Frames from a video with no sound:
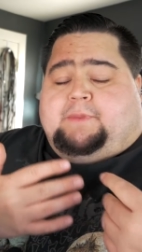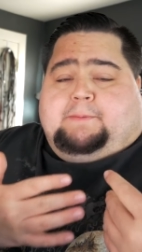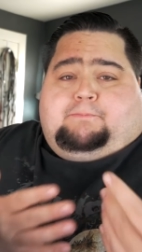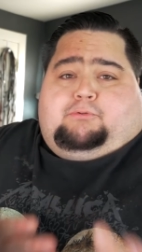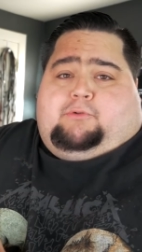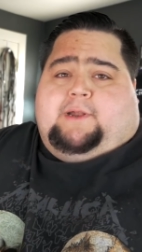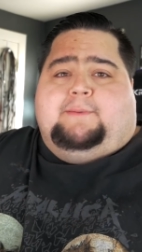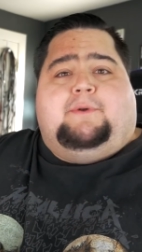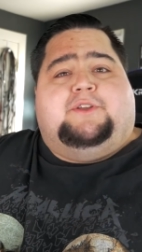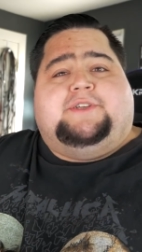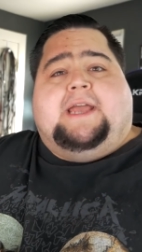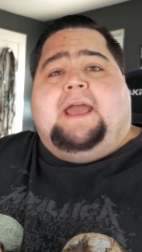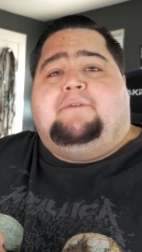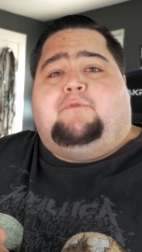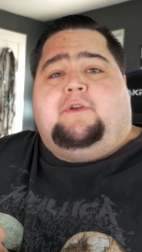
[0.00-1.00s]
pretty much
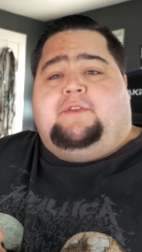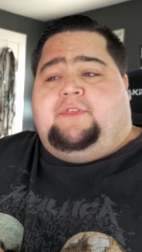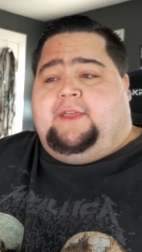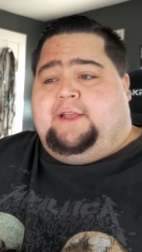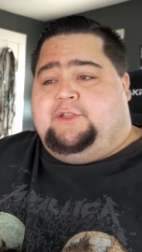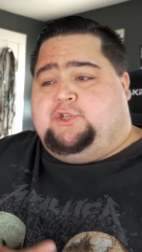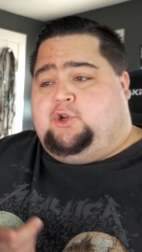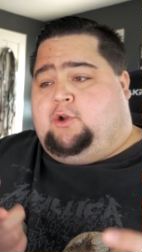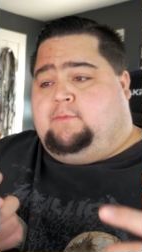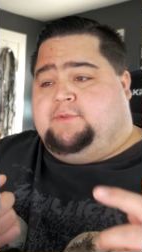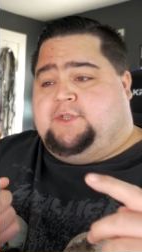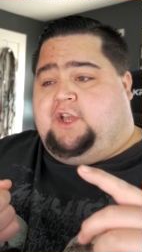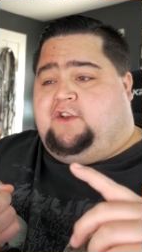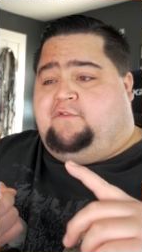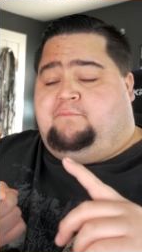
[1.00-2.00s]
everything in
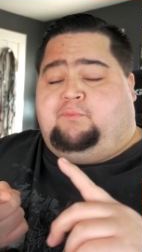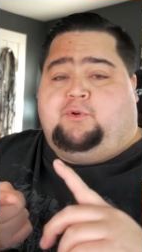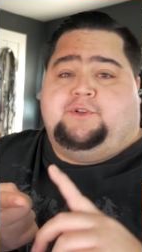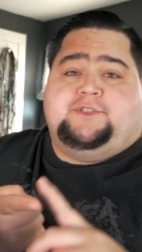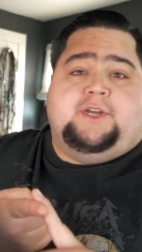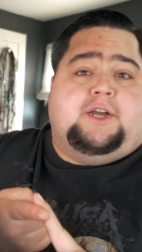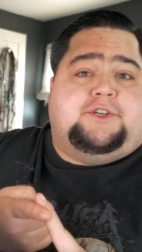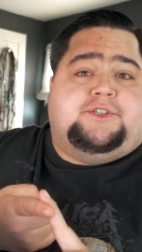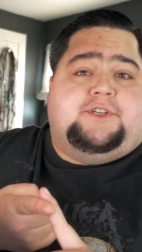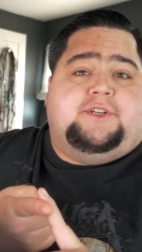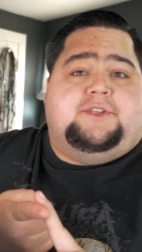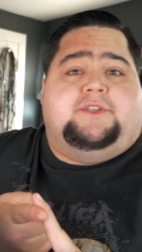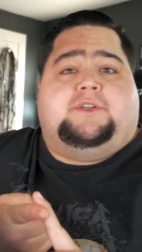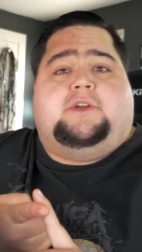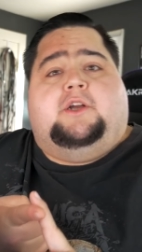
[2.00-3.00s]
terms of production
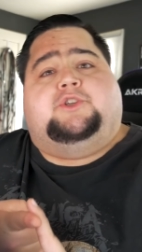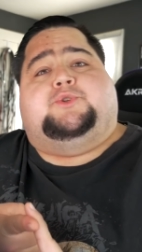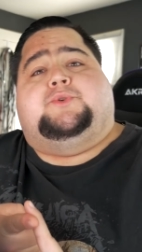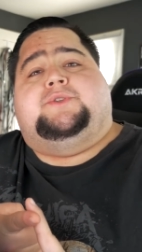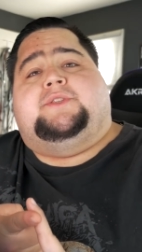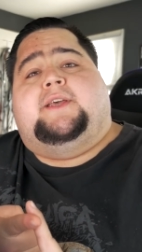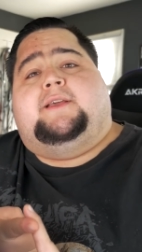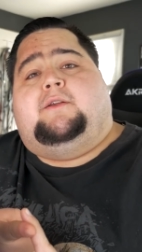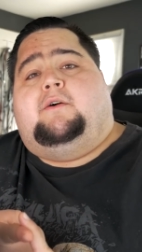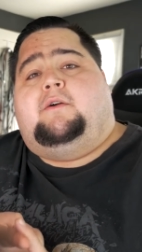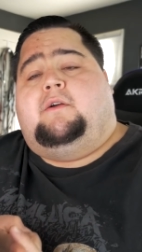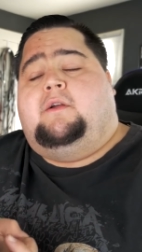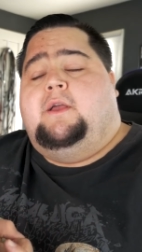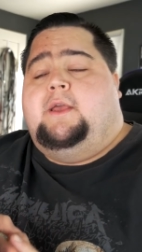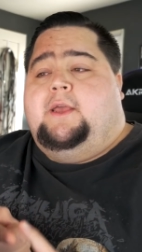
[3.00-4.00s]
in the countries that
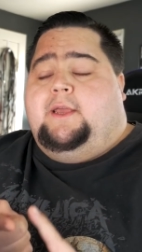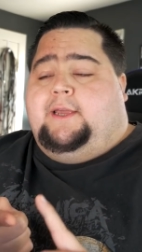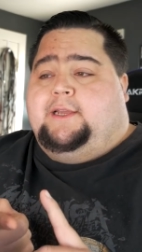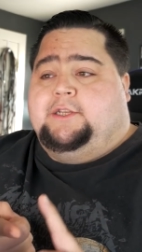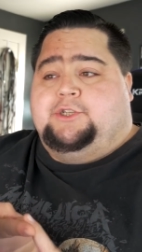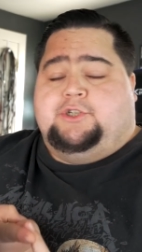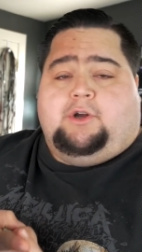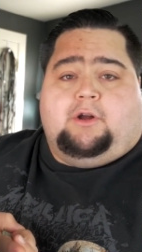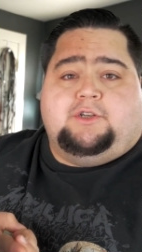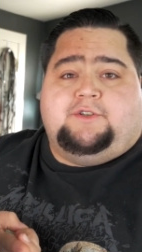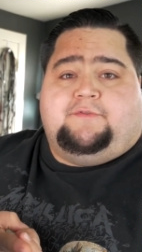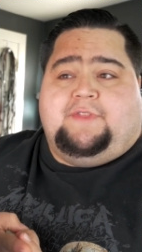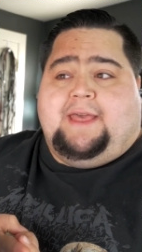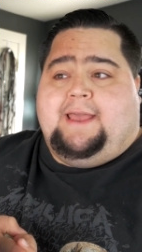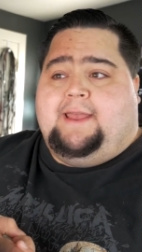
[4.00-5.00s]
are in charge
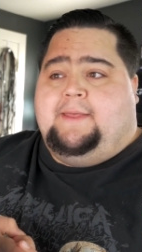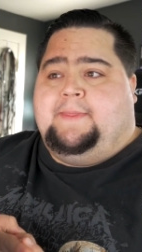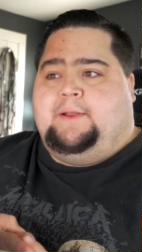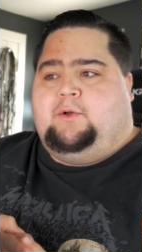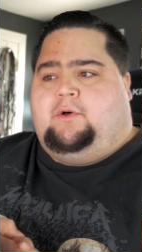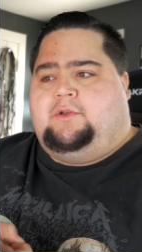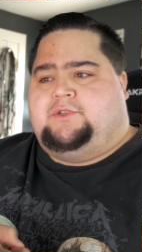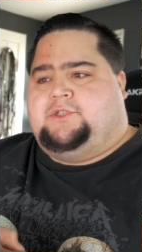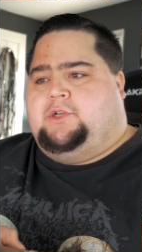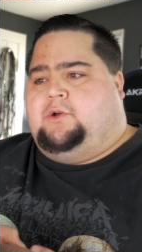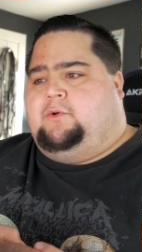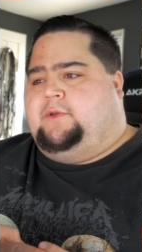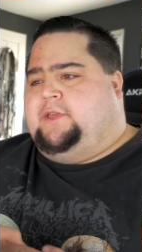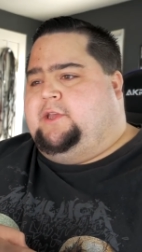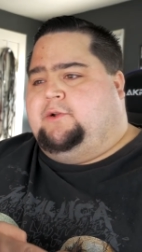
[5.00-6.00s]
of that, and then
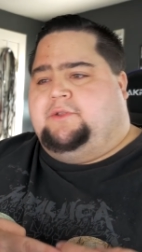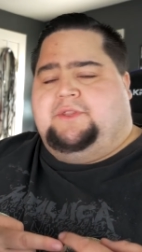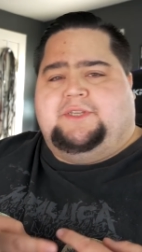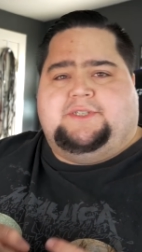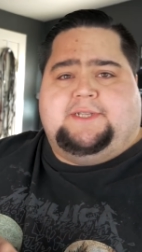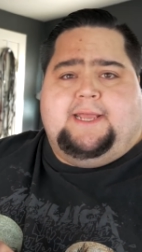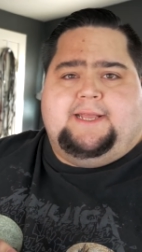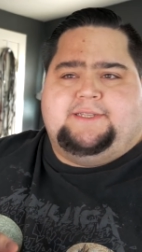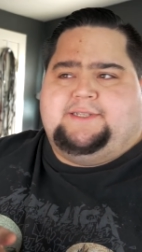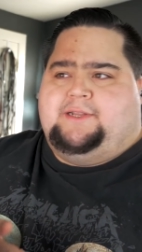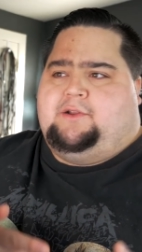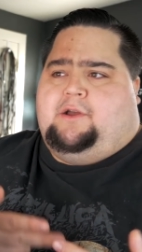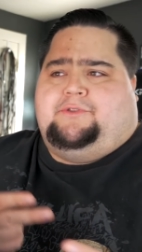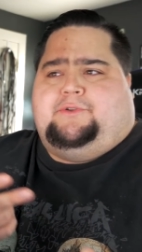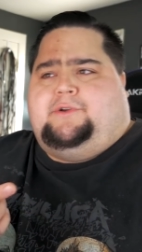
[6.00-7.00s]
also here in the States
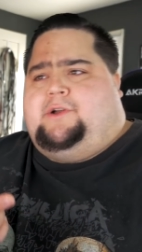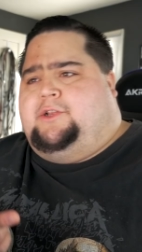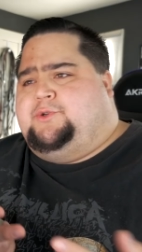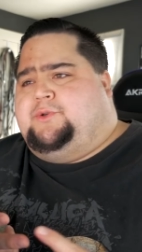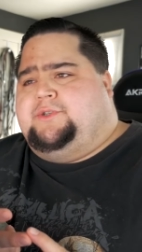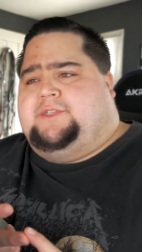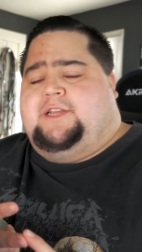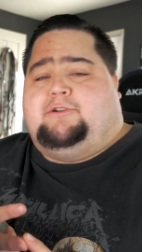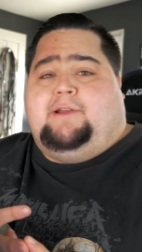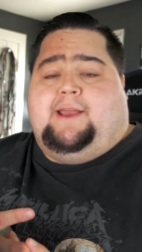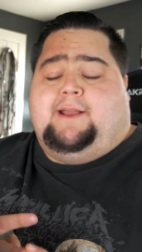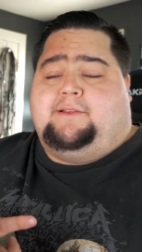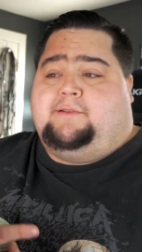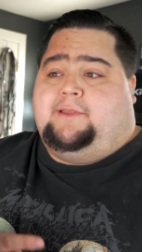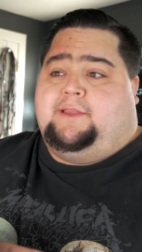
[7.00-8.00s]
and other countries that are
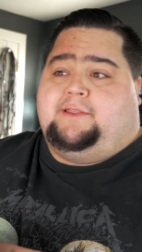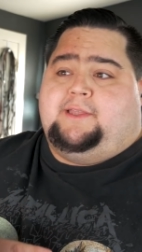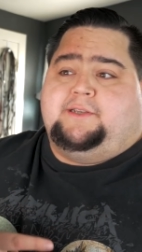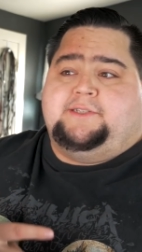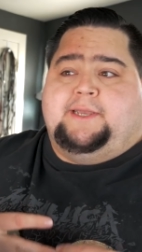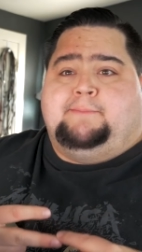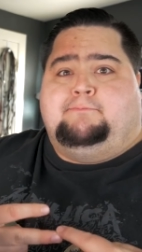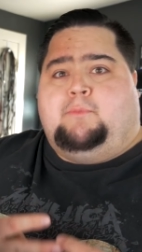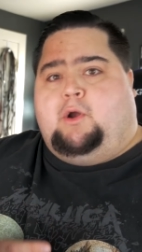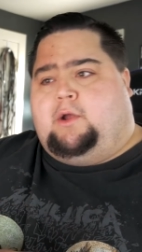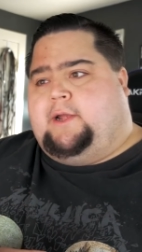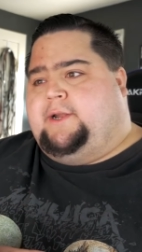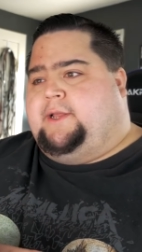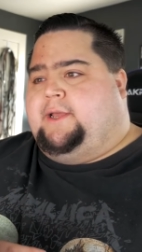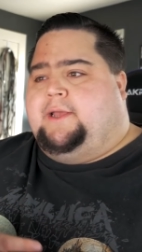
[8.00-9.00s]
handling things like
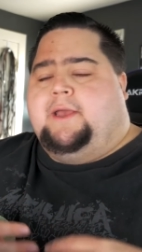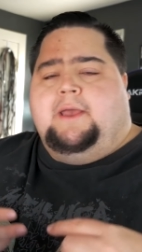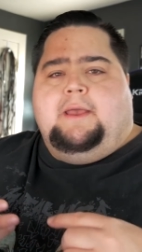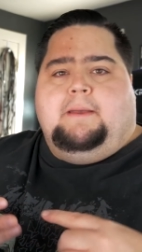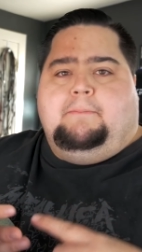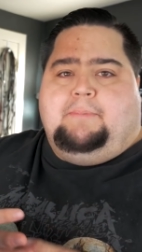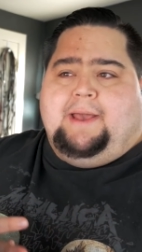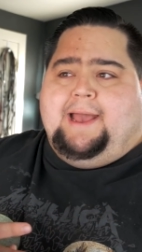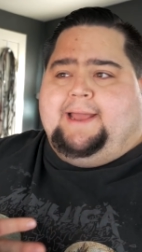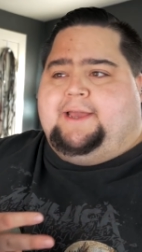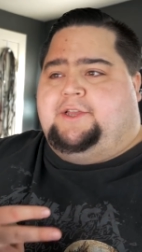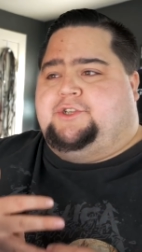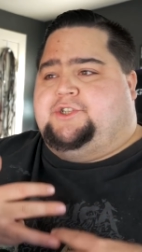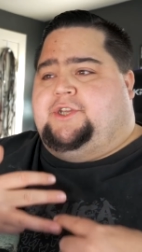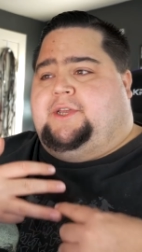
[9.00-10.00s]
marketing,
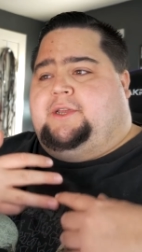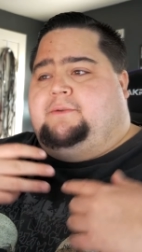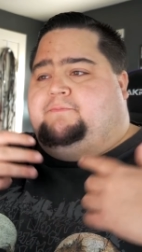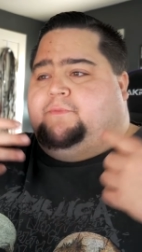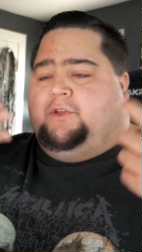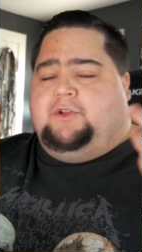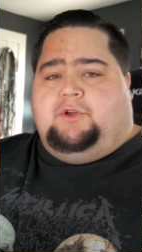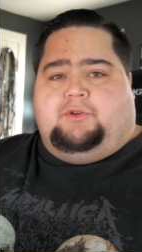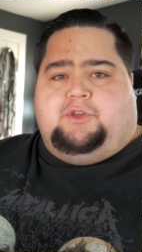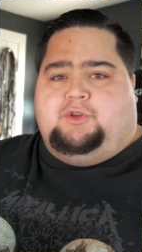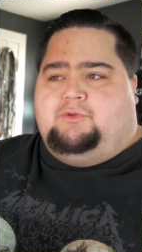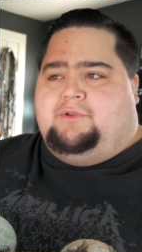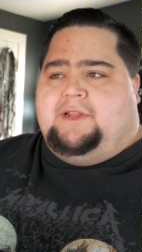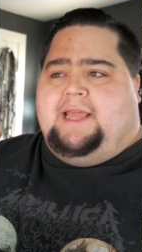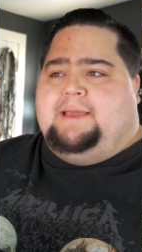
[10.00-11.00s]
packaging, you know,
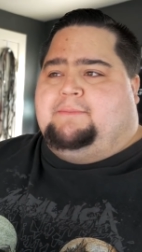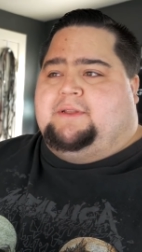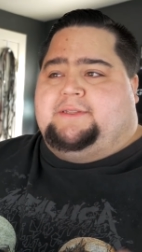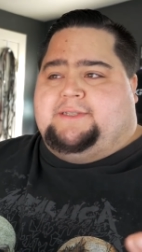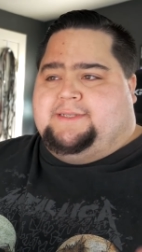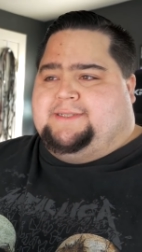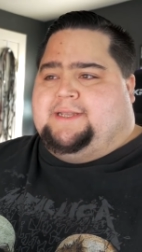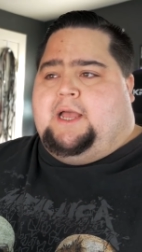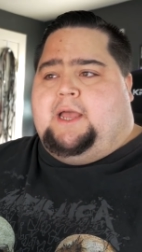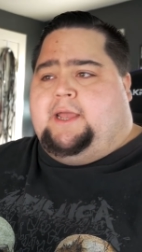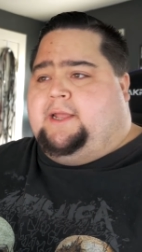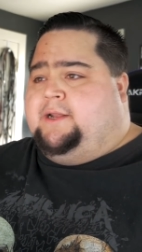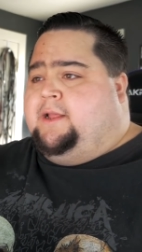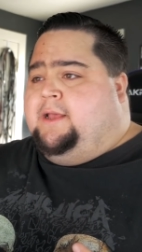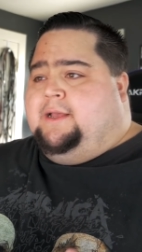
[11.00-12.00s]
you name it,
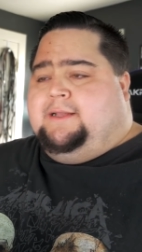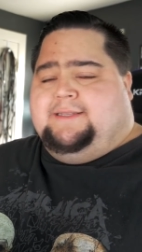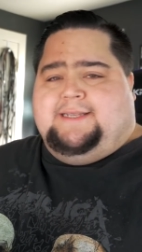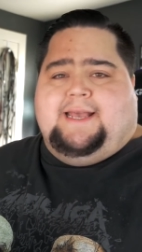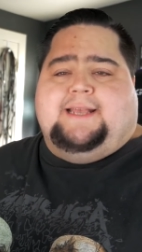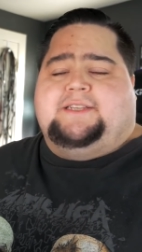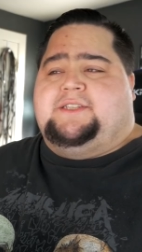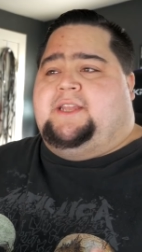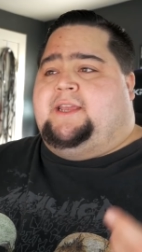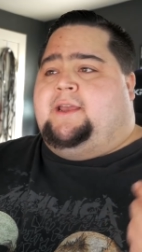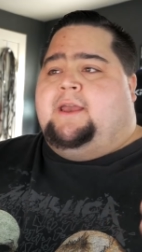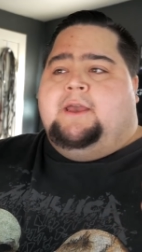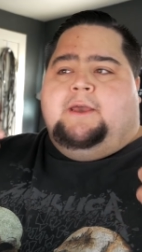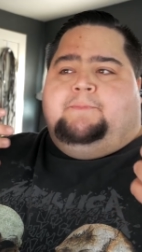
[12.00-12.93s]
design, testing.